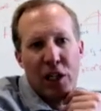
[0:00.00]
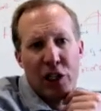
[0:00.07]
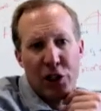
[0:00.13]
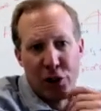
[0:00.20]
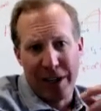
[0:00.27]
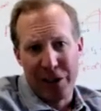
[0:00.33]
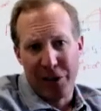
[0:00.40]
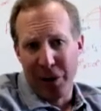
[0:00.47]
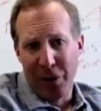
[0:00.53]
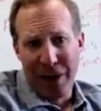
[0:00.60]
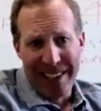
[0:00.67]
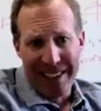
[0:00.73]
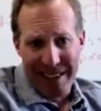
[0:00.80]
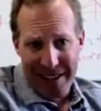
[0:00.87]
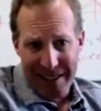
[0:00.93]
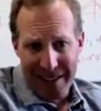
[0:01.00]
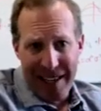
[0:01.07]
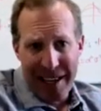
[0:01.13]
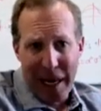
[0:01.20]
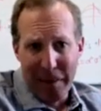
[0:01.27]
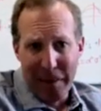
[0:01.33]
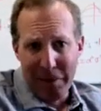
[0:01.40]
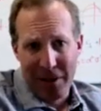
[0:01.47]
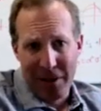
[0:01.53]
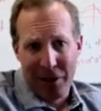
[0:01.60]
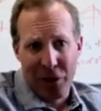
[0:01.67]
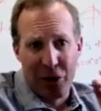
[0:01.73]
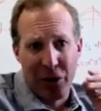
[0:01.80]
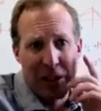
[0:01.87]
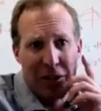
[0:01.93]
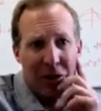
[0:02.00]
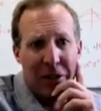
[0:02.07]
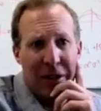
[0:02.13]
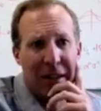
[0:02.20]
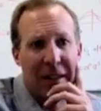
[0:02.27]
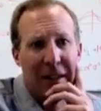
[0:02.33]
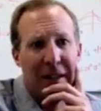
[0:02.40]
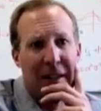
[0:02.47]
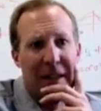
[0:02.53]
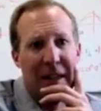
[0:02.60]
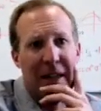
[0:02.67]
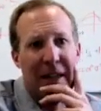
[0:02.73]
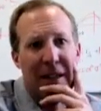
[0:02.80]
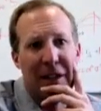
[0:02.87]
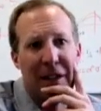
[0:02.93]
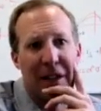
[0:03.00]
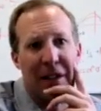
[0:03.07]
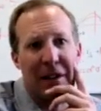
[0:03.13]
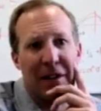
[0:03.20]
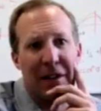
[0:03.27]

Treasury rates and tips, the Treasury, the